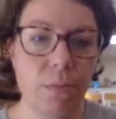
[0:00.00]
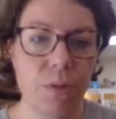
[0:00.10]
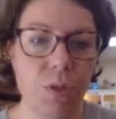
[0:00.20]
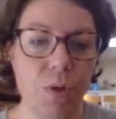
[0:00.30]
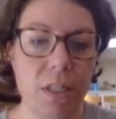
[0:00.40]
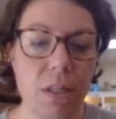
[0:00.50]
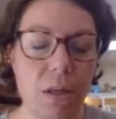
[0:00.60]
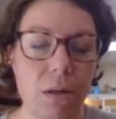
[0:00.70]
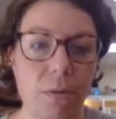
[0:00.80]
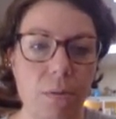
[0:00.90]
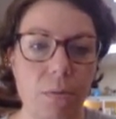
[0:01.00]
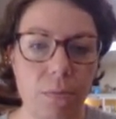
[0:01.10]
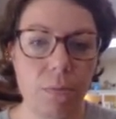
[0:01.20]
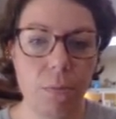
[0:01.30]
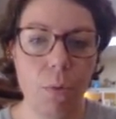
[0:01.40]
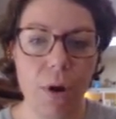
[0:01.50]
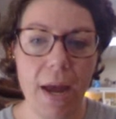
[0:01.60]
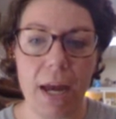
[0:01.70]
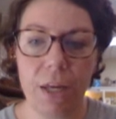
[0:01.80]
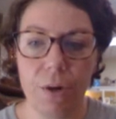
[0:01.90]
So it's more
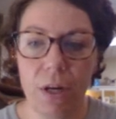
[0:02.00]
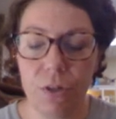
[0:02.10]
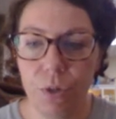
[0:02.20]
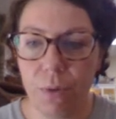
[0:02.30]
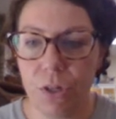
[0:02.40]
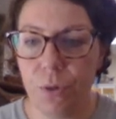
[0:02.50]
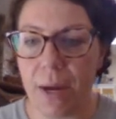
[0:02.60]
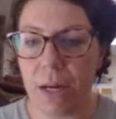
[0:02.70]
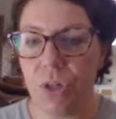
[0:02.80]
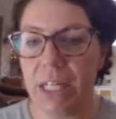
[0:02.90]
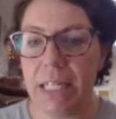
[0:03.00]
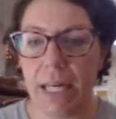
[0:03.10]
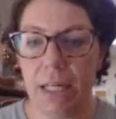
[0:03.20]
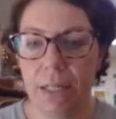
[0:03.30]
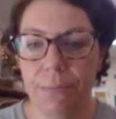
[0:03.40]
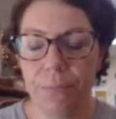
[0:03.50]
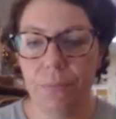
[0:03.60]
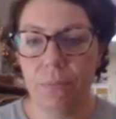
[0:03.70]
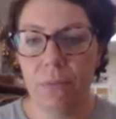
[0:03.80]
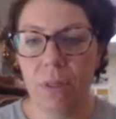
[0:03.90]
accurate to what you actually did.
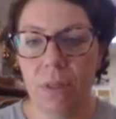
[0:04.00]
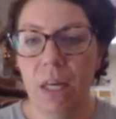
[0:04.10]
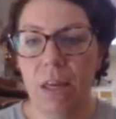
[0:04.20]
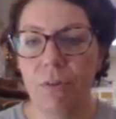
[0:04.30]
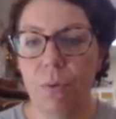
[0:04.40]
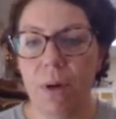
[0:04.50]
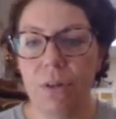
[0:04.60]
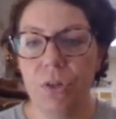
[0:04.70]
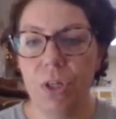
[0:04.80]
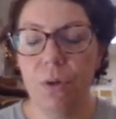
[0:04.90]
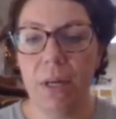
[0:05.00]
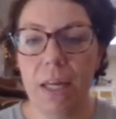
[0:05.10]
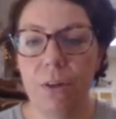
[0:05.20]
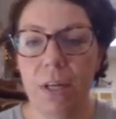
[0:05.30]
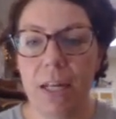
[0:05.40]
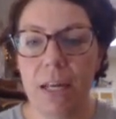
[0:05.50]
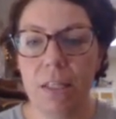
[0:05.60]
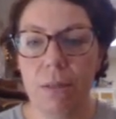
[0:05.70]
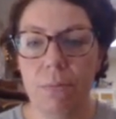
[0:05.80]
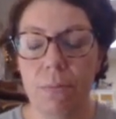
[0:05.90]
If you want to, again, you can add
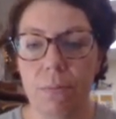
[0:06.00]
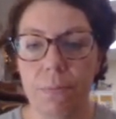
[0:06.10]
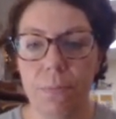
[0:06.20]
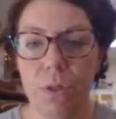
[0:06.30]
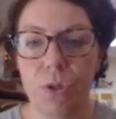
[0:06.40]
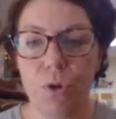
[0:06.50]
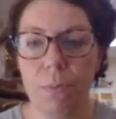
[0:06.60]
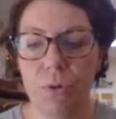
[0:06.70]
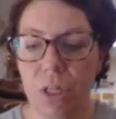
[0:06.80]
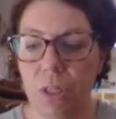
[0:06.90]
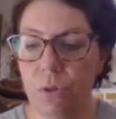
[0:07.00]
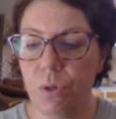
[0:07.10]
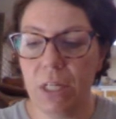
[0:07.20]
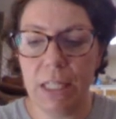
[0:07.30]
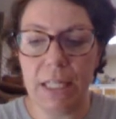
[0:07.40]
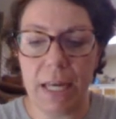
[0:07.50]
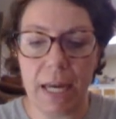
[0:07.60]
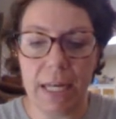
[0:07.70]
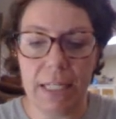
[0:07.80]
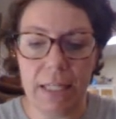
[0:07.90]
some descriptions. You can say
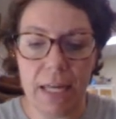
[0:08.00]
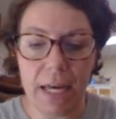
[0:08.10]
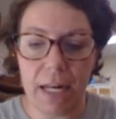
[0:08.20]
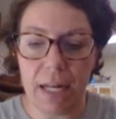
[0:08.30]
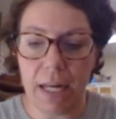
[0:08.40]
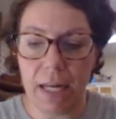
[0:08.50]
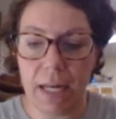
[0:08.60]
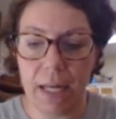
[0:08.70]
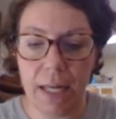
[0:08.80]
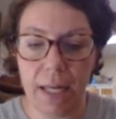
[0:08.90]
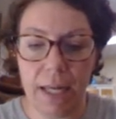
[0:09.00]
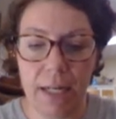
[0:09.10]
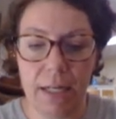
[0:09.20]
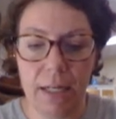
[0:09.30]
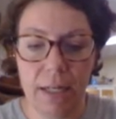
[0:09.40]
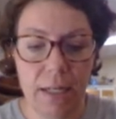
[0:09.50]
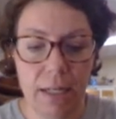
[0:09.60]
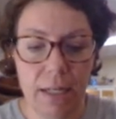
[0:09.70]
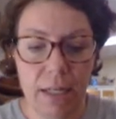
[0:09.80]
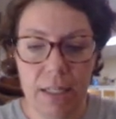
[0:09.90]
I did that on
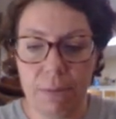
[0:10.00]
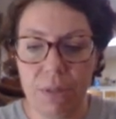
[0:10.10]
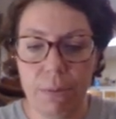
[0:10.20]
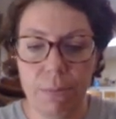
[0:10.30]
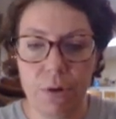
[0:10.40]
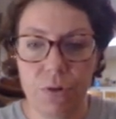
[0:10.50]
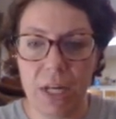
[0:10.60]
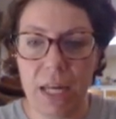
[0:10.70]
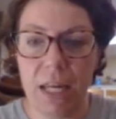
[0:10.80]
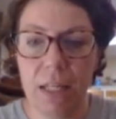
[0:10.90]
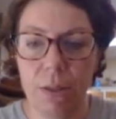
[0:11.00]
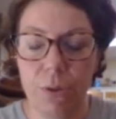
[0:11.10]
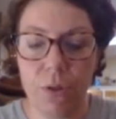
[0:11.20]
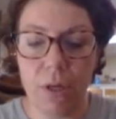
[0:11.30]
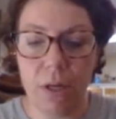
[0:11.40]
September 10th,